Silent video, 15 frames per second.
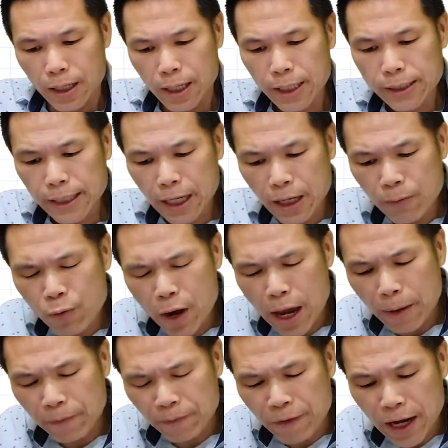Let's say if we
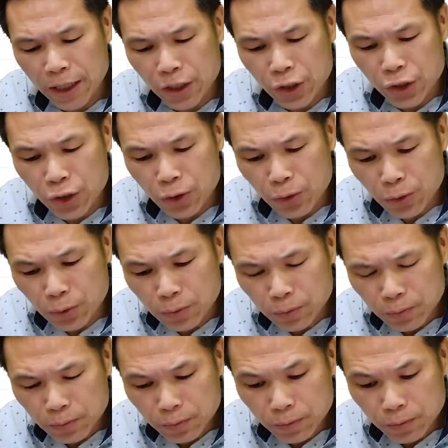have vector u